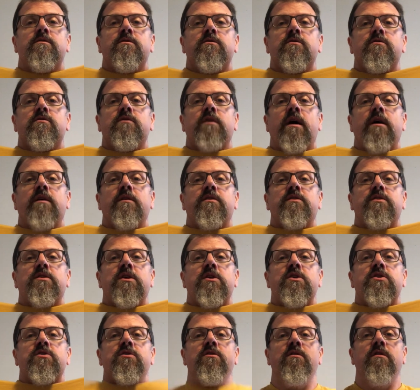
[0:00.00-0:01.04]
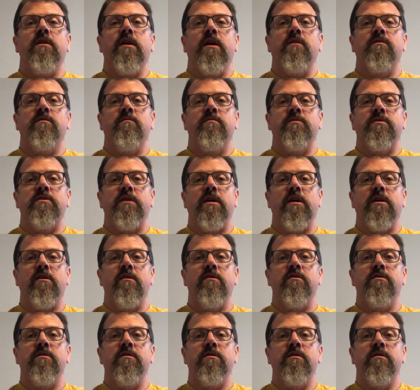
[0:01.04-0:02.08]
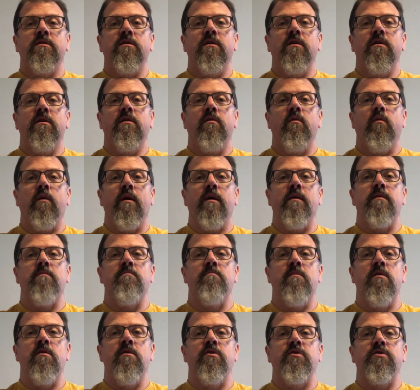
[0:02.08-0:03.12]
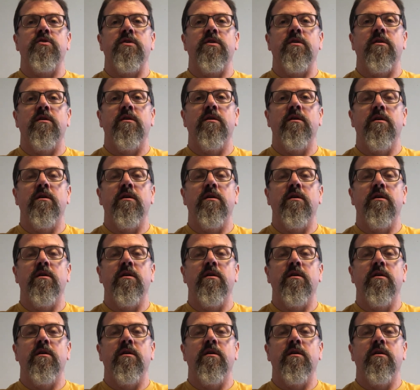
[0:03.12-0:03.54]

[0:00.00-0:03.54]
Try out a t-shirt. Get some stickers. Wear the merch.